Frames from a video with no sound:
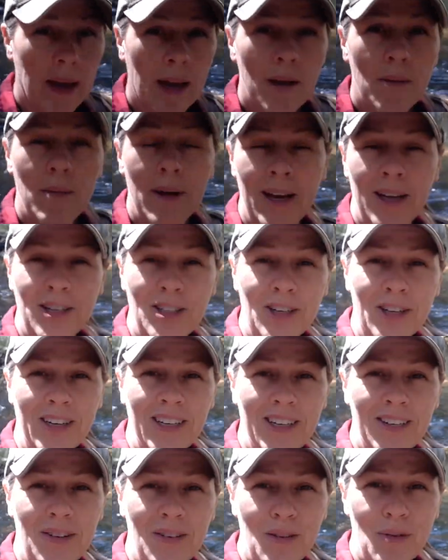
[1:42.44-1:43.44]
Make sure
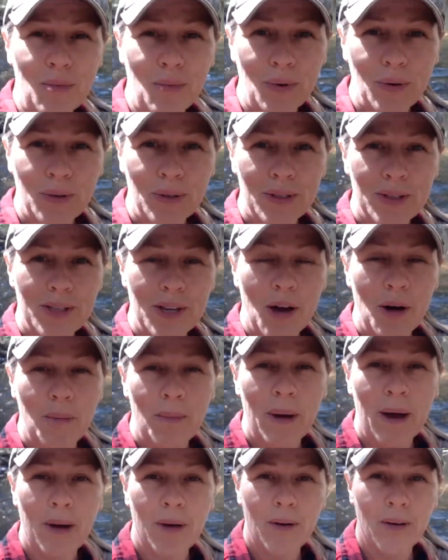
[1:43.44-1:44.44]
you know the rules
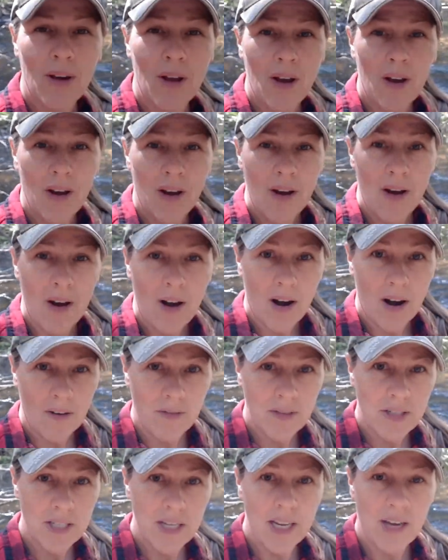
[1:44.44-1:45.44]
about
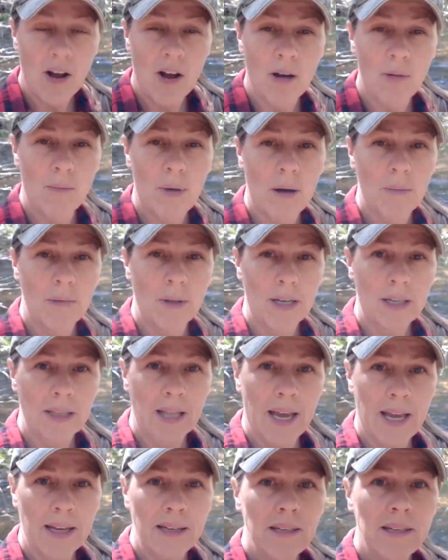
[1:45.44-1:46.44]
harvesting on public
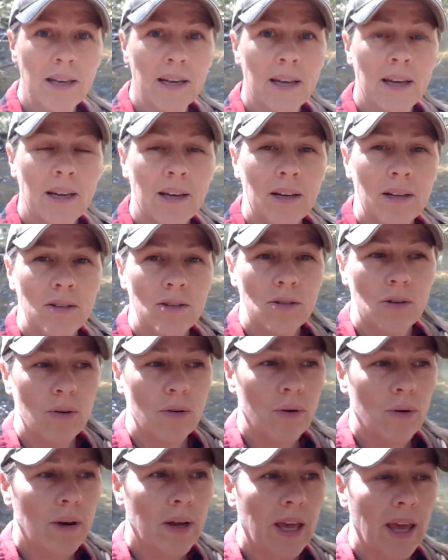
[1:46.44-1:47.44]
land.
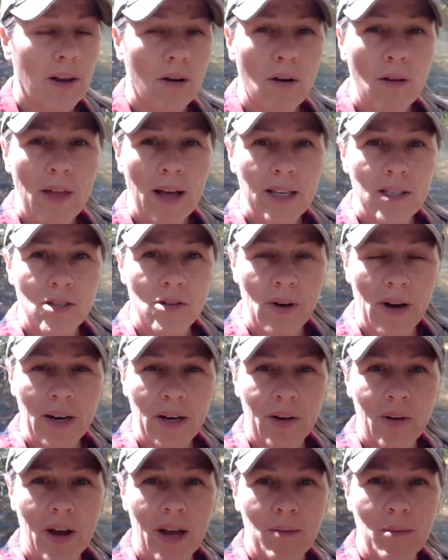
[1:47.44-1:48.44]
So get all that
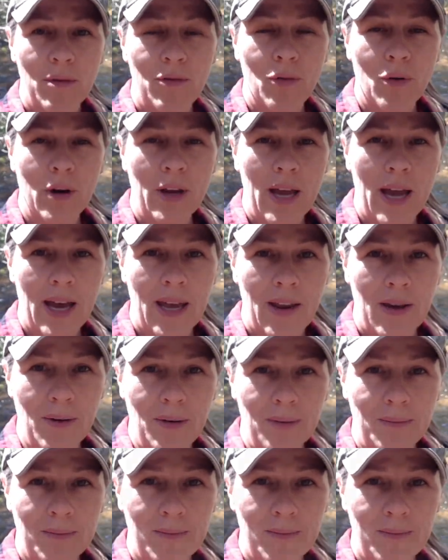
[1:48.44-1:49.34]
straightened away before you head out.